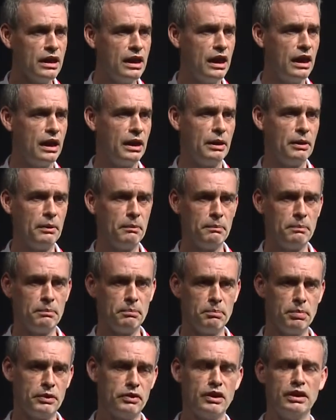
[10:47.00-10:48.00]

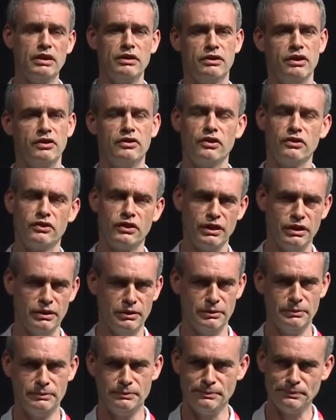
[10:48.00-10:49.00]
But this is
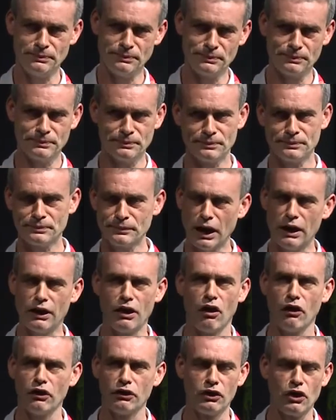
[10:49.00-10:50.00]
an
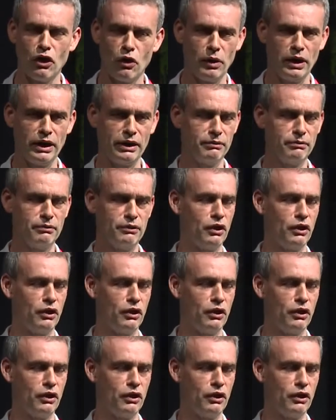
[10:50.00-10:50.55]
ongoing